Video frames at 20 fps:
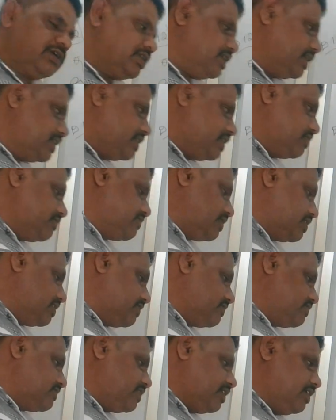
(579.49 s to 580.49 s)
Let us
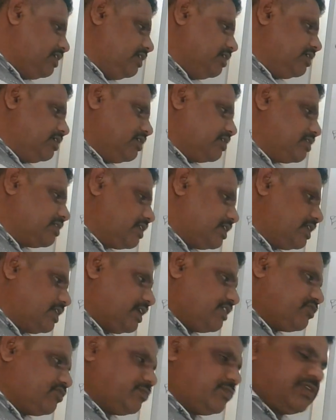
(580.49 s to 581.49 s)
understand the
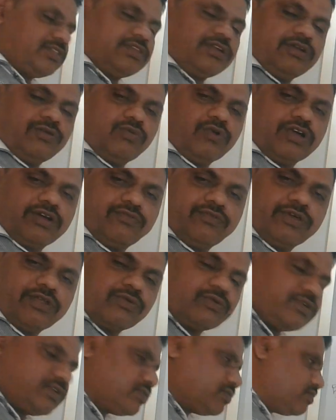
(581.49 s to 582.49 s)
next method what we are
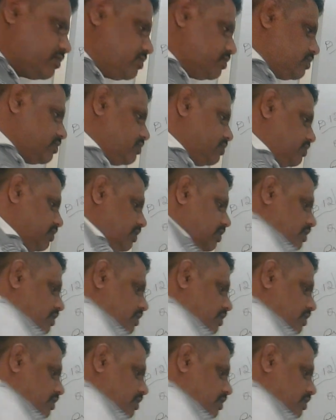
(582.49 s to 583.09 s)
going to do.